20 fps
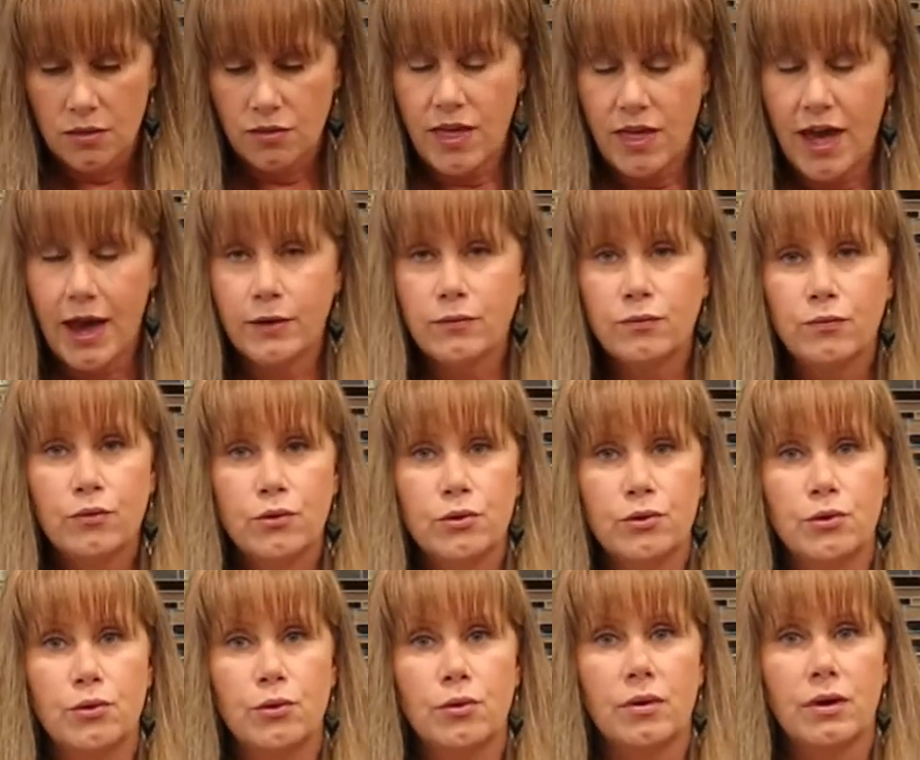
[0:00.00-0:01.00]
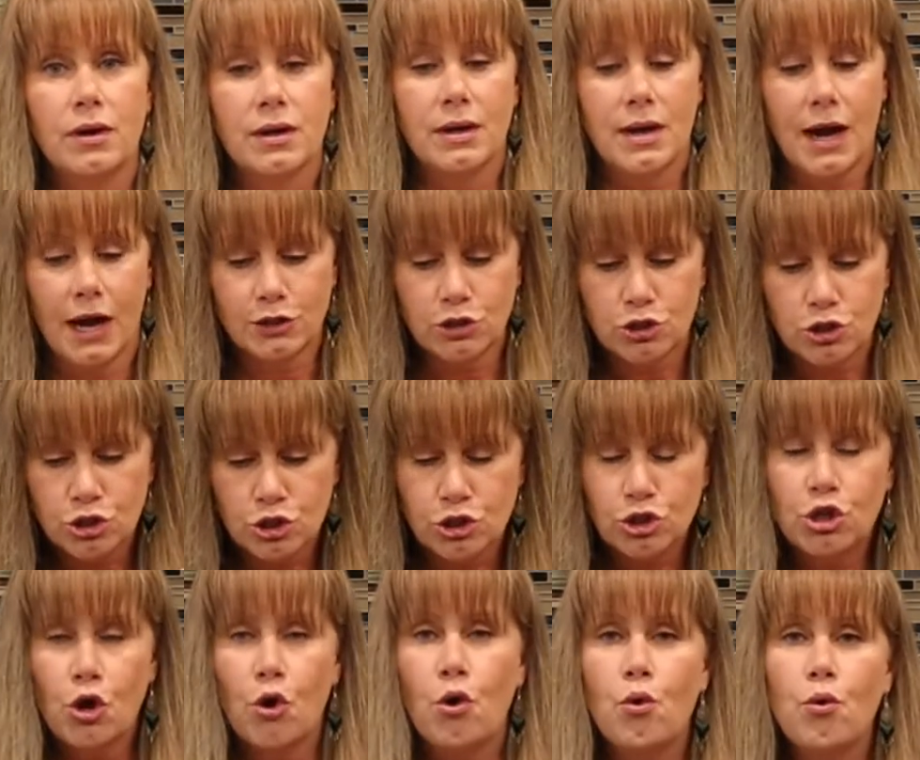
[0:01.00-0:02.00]
That roux got
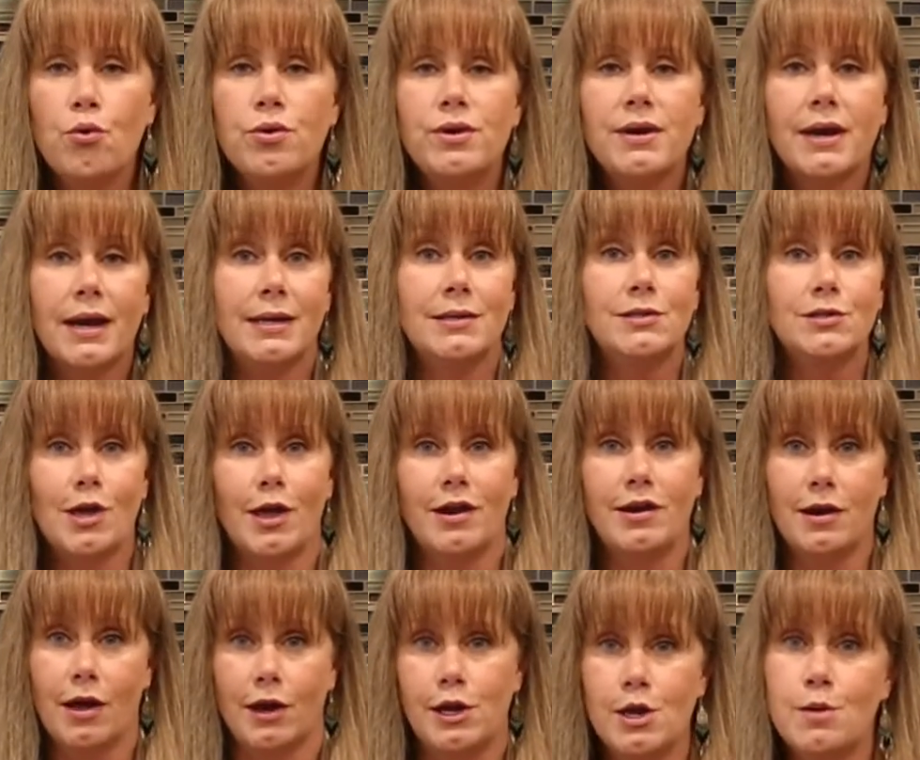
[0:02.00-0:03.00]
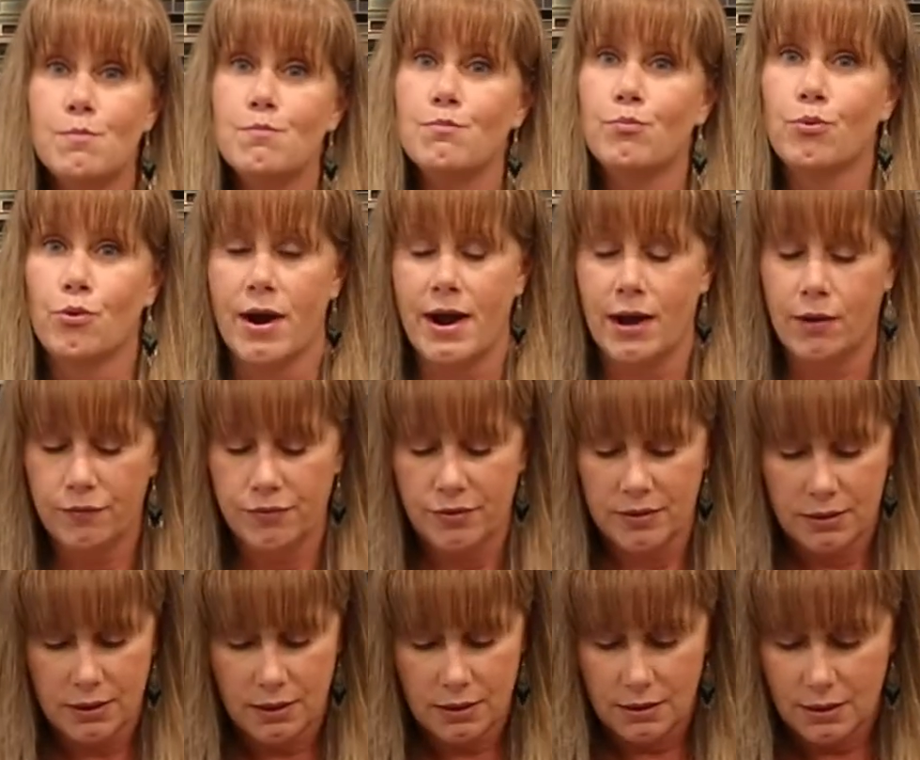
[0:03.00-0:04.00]
so nice and nutty brown.
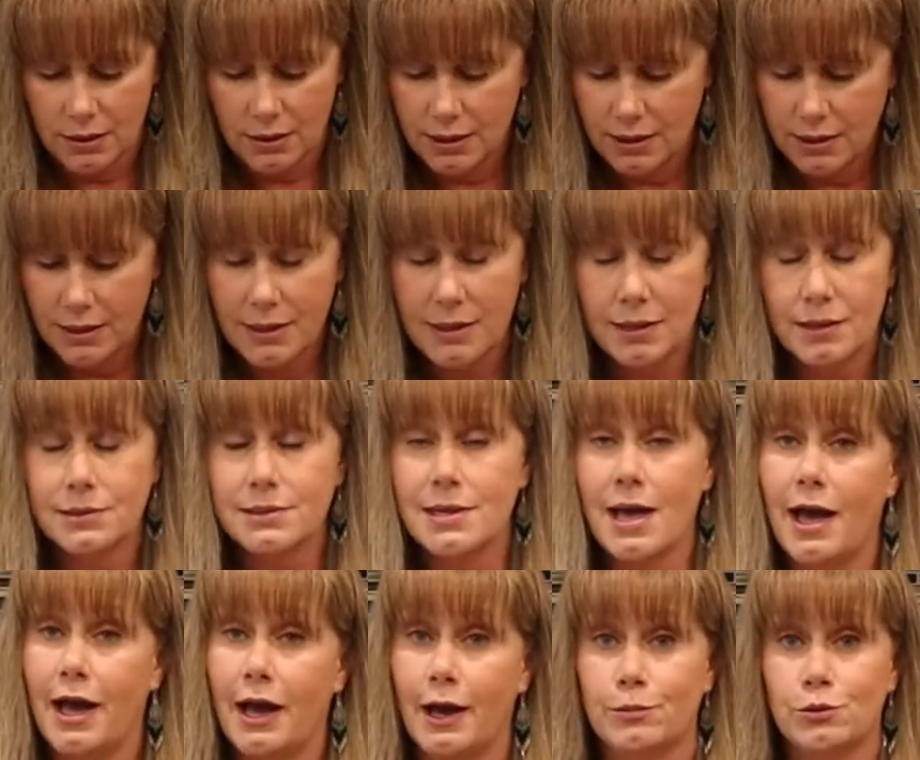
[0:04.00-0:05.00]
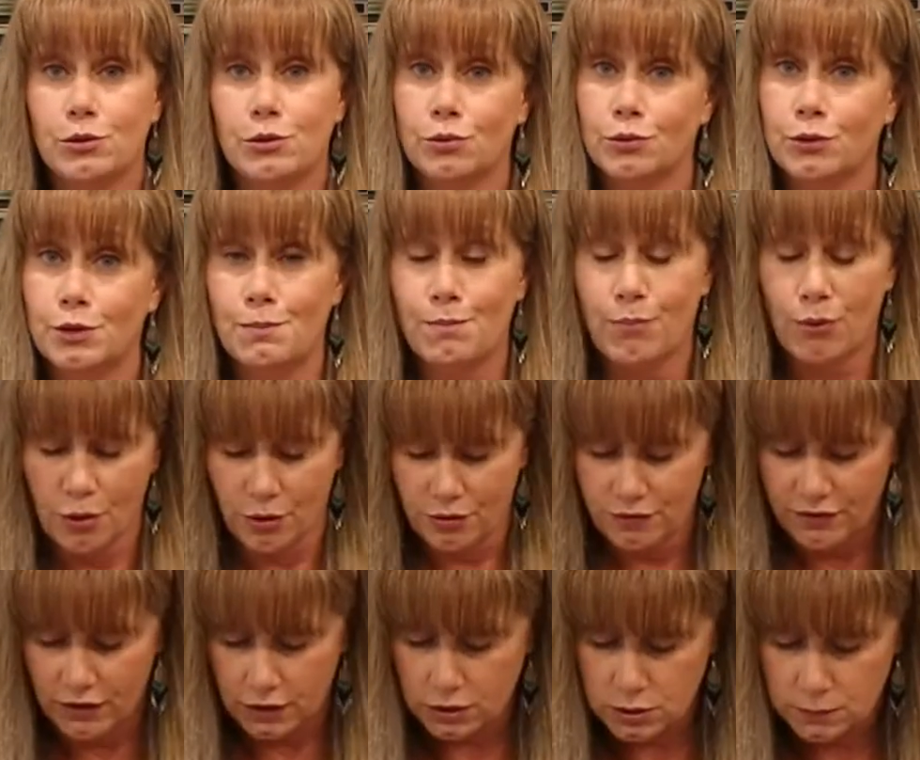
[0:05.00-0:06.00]
It is absolutely
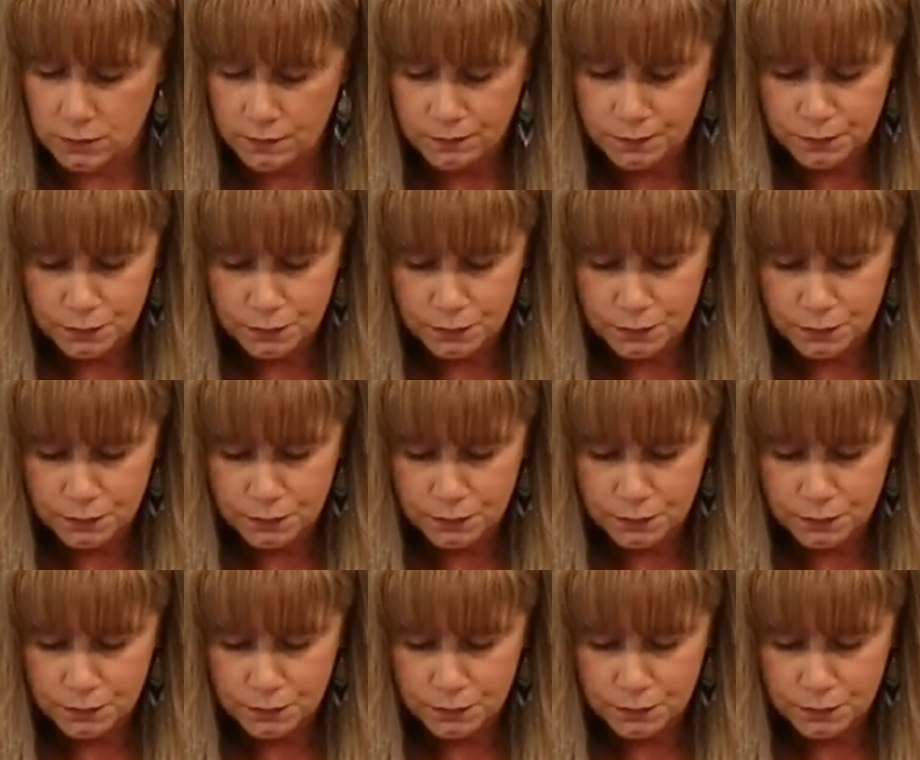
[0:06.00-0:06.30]
perfect.